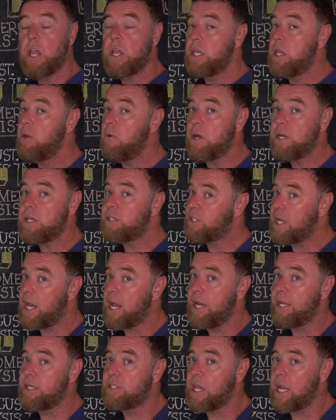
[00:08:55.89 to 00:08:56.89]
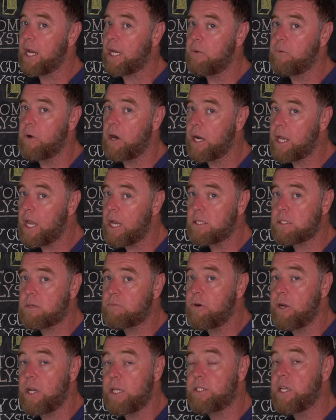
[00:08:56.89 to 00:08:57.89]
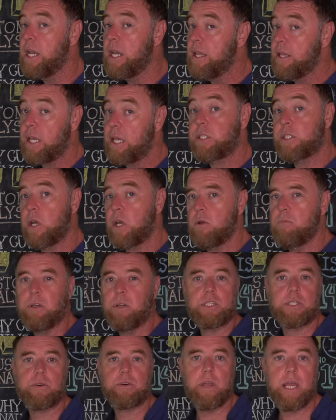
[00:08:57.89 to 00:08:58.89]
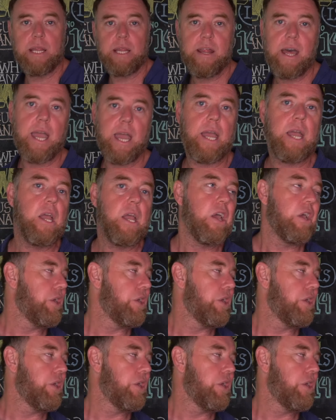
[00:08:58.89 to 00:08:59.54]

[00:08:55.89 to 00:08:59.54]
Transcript: You understand exactly what a customer is, there's no mystery in that.